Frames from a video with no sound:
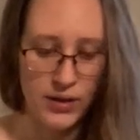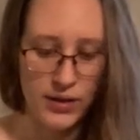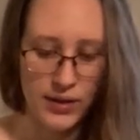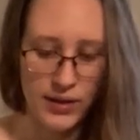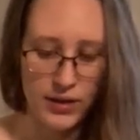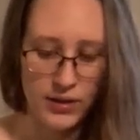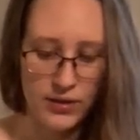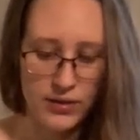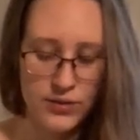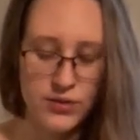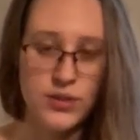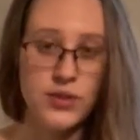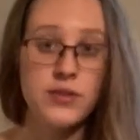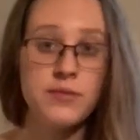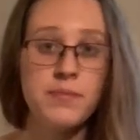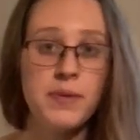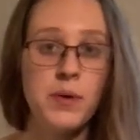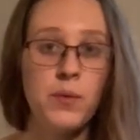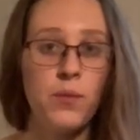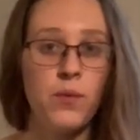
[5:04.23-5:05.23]
like
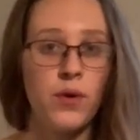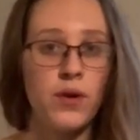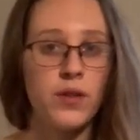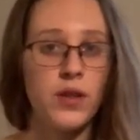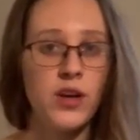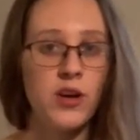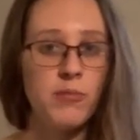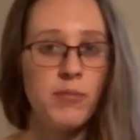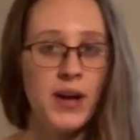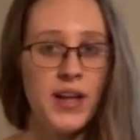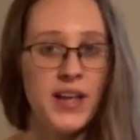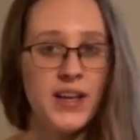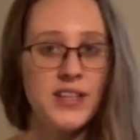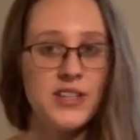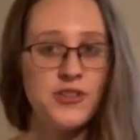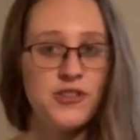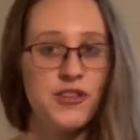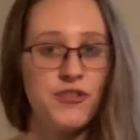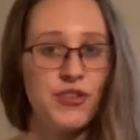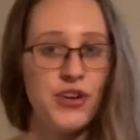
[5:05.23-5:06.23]
just be warned that you might get
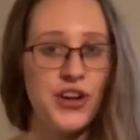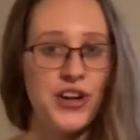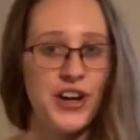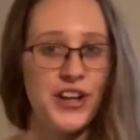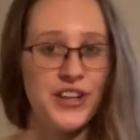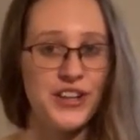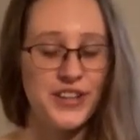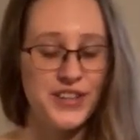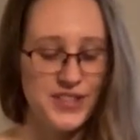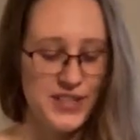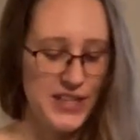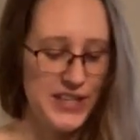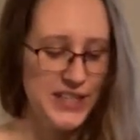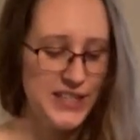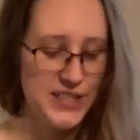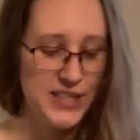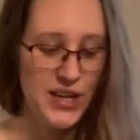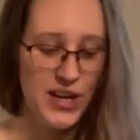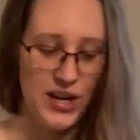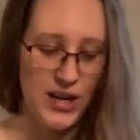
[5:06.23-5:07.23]
two different colors.
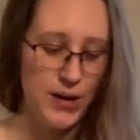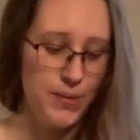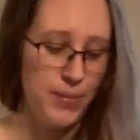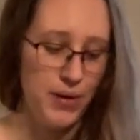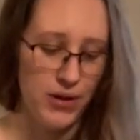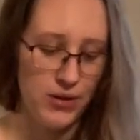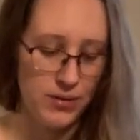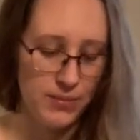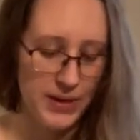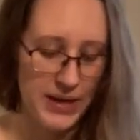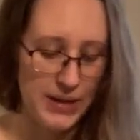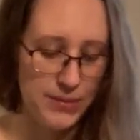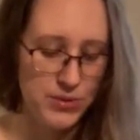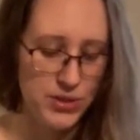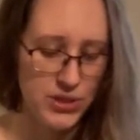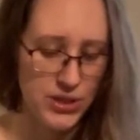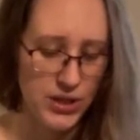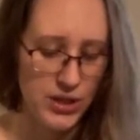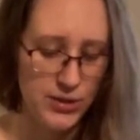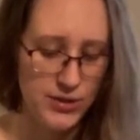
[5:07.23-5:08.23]
It's not gonna bother me. I'm
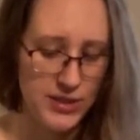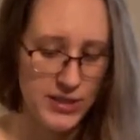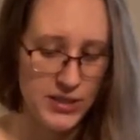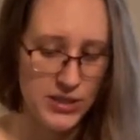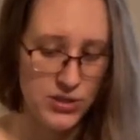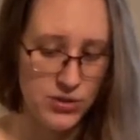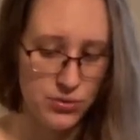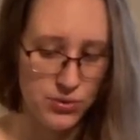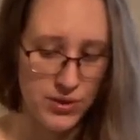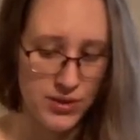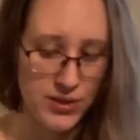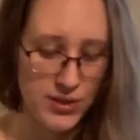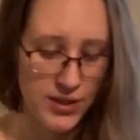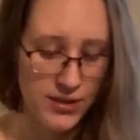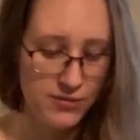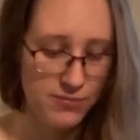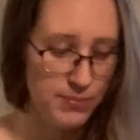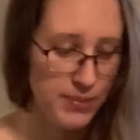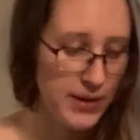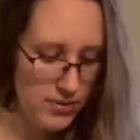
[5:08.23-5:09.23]
just gonna use it to store stuff.
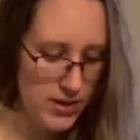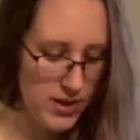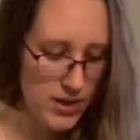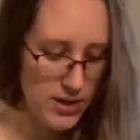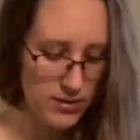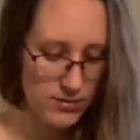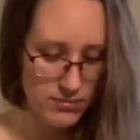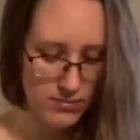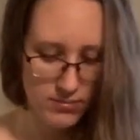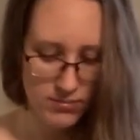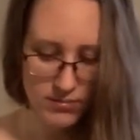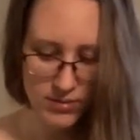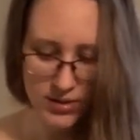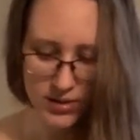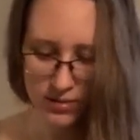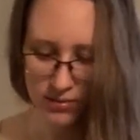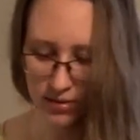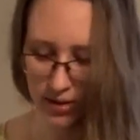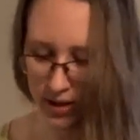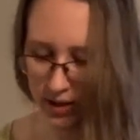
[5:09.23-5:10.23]
But yeah,
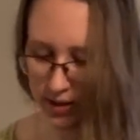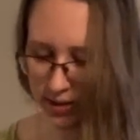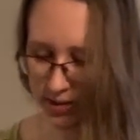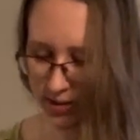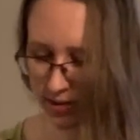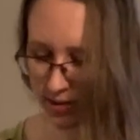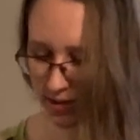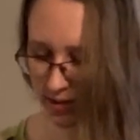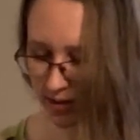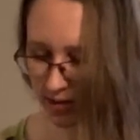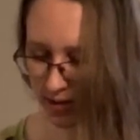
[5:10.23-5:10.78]
so nice.